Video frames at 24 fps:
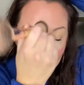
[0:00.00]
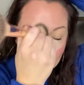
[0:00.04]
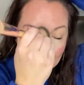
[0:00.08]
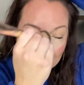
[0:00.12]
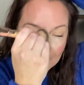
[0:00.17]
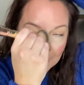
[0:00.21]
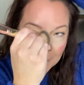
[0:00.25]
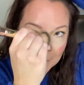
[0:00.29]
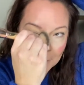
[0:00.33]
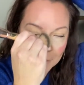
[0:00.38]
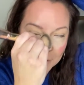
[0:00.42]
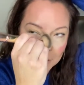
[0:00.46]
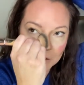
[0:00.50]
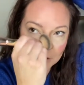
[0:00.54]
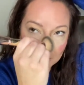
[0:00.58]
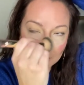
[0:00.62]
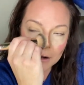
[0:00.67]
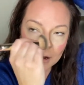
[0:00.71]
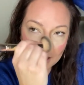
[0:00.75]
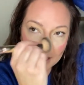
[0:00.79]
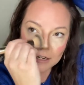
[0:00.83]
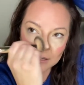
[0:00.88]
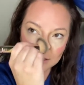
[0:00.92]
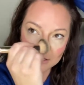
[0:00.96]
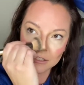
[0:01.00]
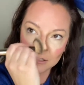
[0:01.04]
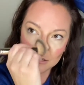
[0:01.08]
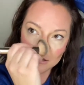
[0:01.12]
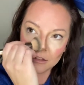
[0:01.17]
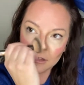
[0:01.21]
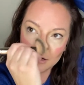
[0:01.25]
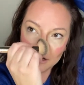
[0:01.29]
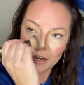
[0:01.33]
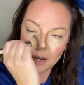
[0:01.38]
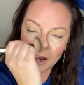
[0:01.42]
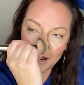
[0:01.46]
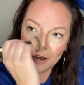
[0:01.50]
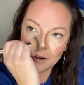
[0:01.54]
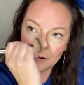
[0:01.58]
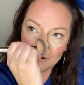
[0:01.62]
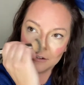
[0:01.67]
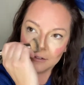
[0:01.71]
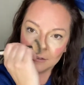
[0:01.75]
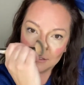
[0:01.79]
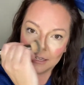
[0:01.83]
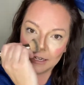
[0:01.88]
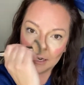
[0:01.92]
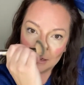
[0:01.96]
And go ahead and do the
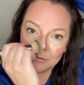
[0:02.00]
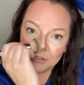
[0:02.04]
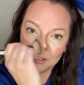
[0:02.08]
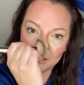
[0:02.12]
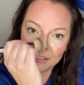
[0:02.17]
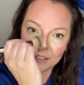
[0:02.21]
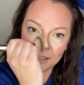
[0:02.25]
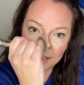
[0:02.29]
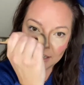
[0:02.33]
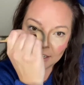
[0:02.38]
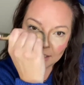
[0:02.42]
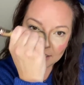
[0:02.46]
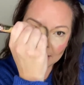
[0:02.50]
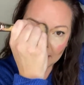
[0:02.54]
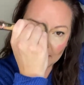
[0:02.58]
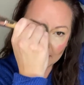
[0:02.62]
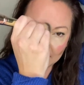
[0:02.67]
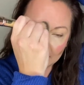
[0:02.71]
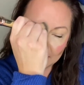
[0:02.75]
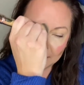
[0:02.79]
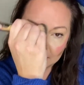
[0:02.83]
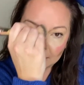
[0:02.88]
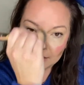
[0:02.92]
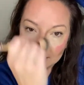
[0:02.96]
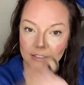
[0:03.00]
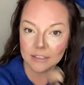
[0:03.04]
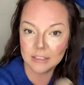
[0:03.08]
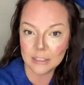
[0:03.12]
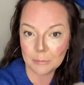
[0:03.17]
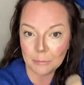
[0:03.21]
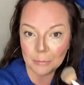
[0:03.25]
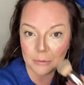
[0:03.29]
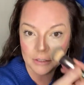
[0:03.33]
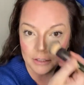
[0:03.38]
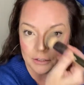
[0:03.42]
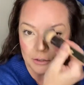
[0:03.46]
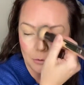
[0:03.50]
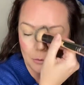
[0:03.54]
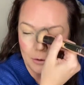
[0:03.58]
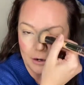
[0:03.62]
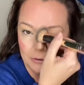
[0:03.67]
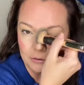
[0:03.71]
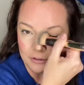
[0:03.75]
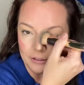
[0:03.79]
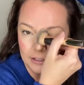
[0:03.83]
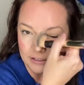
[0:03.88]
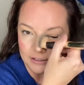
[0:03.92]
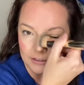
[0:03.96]
nose, and I'm just kind of taking and stippling
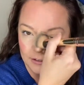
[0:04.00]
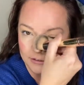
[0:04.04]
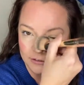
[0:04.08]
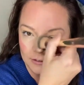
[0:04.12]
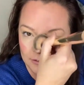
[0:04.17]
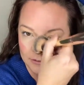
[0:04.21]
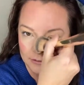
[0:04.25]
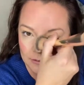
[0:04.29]
around here